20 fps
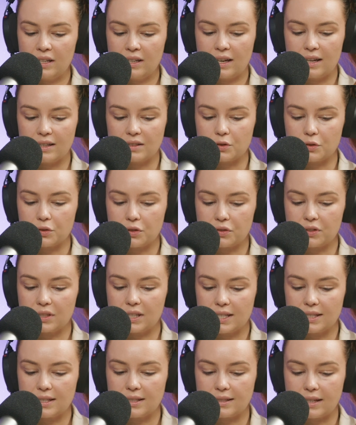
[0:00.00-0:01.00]
has also
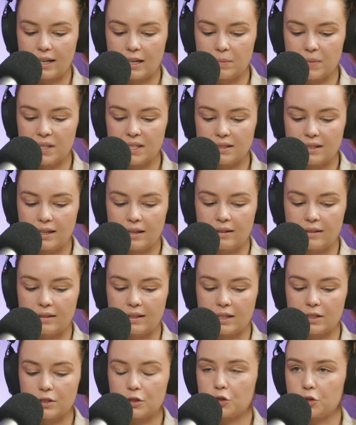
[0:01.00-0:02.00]
released a statement saying
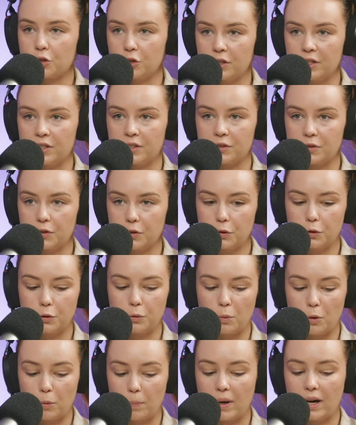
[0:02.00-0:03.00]
that students who
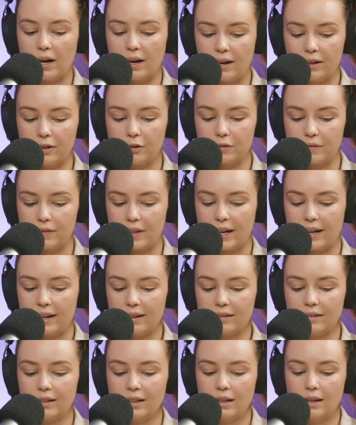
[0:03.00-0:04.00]
were part of
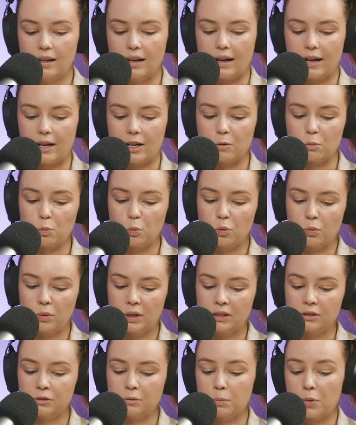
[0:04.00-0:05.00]
that
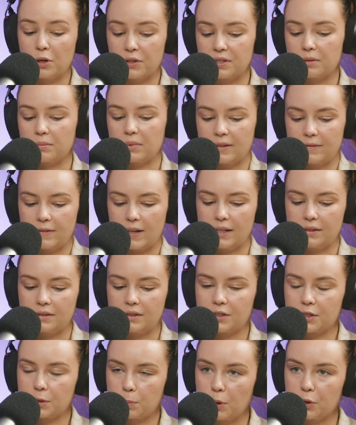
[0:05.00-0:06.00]
will possibly face
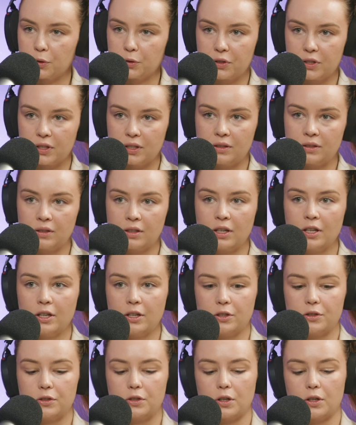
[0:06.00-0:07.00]
expulsion.
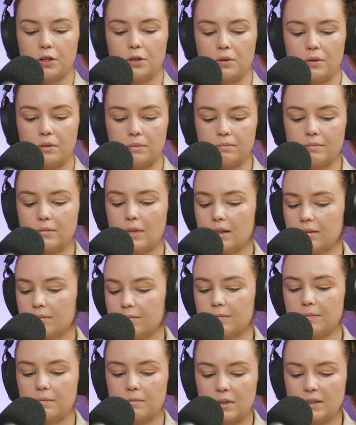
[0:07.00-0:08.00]
So
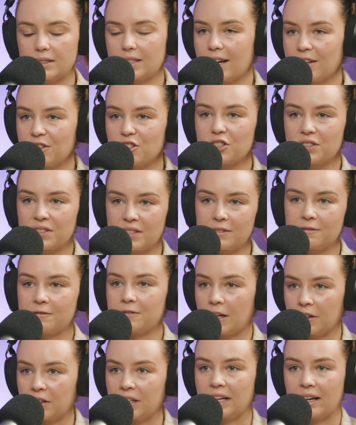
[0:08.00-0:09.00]
tensions are
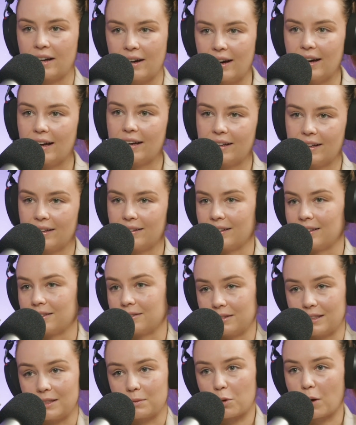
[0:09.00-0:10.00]
very high, I think,
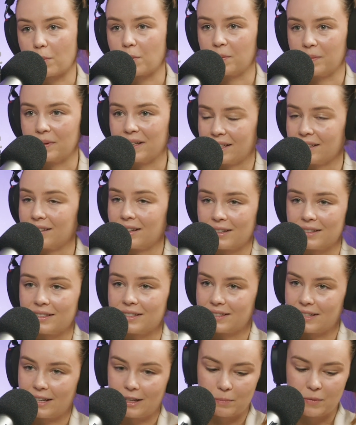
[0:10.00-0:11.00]
is probably an
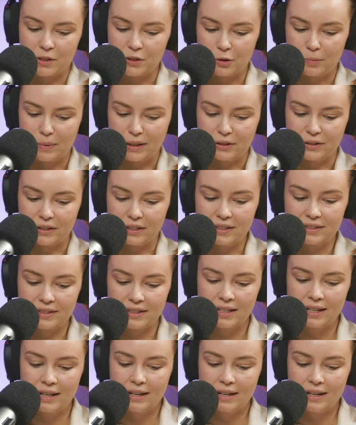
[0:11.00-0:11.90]
understatement, to be honest.